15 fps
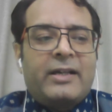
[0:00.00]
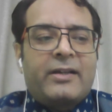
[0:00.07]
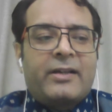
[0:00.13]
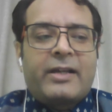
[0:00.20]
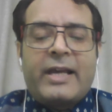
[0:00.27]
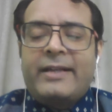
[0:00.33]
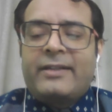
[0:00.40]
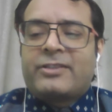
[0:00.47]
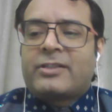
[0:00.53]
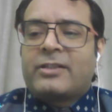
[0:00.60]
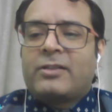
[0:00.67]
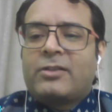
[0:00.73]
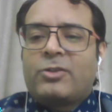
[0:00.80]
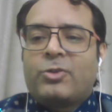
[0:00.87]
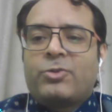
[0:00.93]

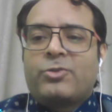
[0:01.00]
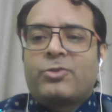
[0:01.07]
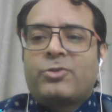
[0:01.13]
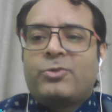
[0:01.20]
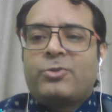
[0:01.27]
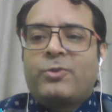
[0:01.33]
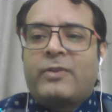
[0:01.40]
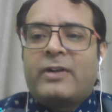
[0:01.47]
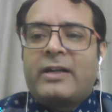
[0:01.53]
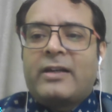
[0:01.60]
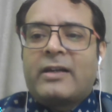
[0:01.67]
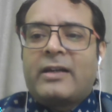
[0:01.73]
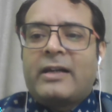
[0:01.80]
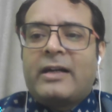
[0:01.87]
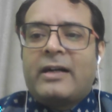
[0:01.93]
kings, those who
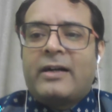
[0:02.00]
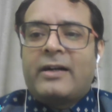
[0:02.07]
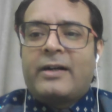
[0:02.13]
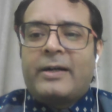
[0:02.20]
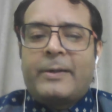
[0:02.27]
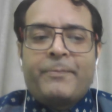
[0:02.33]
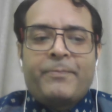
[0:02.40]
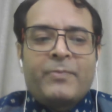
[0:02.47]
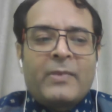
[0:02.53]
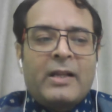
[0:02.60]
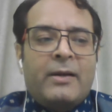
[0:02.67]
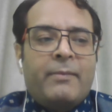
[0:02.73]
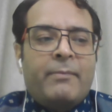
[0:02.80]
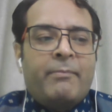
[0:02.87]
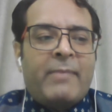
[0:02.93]
were
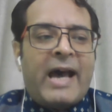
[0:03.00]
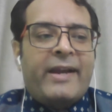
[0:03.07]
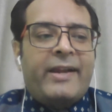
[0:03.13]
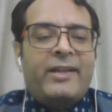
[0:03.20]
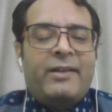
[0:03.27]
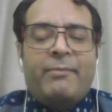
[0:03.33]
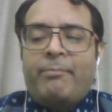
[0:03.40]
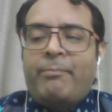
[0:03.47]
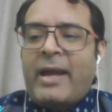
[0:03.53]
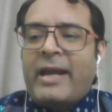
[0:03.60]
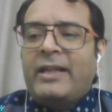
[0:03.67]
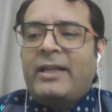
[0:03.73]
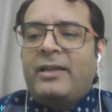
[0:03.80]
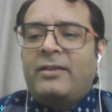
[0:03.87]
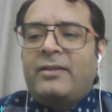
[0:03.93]
marrying
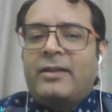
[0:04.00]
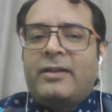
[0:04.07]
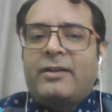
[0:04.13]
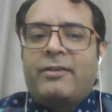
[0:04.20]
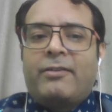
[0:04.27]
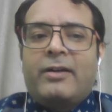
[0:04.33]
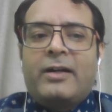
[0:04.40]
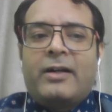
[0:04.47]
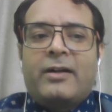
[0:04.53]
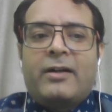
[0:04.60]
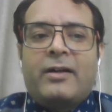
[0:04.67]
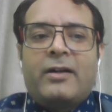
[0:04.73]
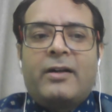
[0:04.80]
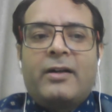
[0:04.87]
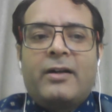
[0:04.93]
many
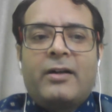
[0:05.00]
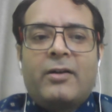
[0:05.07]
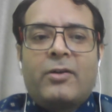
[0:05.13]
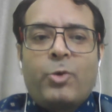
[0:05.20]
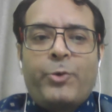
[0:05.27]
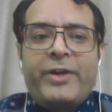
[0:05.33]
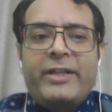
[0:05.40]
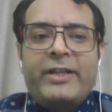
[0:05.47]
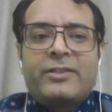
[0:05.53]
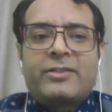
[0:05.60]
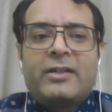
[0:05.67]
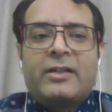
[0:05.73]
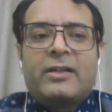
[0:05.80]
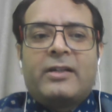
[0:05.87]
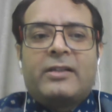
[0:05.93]
queens,
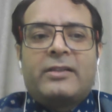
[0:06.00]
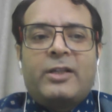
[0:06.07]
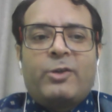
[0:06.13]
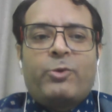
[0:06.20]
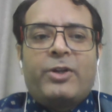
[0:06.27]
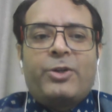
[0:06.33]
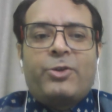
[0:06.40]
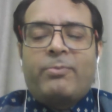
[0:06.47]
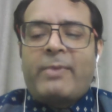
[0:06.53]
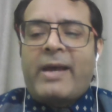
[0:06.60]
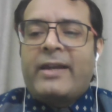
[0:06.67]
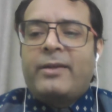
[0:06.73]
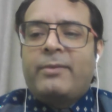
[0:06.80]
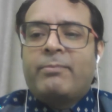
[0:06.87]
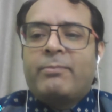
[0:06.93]
they want to
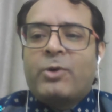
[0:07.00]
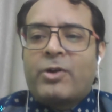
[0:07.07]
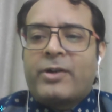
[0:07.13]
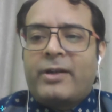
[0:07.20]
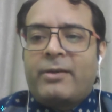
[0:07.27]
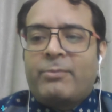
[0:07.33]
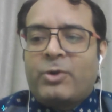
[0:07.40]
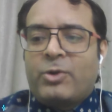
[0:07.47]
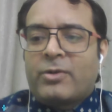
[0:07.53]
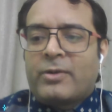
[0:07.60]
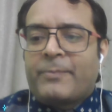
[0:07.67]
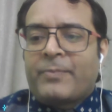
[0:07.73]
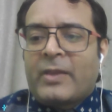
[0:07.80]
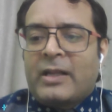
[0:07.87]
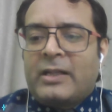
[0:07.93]
marry more and
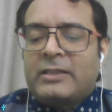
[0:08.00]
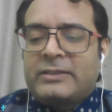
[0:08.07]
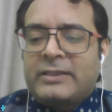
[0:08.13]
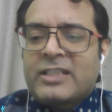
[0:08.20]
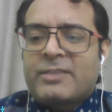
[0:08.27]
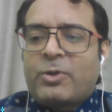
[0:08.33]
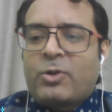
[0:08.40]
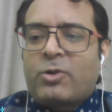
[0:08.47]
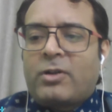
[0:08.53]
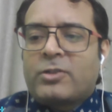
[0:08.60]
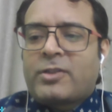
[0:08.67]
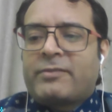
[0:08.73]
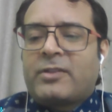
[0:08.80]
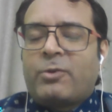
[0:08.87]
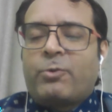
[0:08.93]
more just because
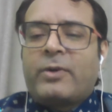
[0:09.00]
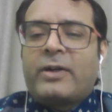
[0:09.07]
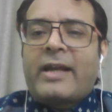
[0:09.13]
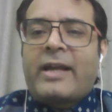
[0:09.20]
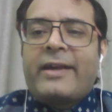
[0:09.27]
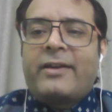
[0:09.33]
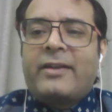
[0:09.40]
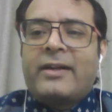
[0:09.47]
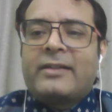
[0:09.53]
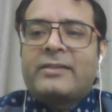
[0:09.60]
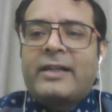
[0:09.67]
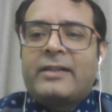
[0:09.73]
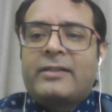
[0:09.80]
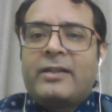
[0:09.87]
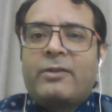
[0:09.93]
of the one idea
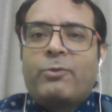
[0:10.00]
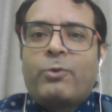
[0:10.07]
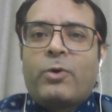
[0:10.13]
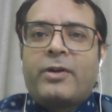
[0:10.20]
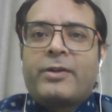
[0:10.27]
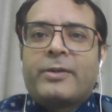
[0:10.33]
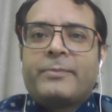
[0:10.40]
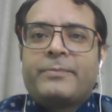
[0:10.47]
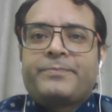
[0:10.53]
that they want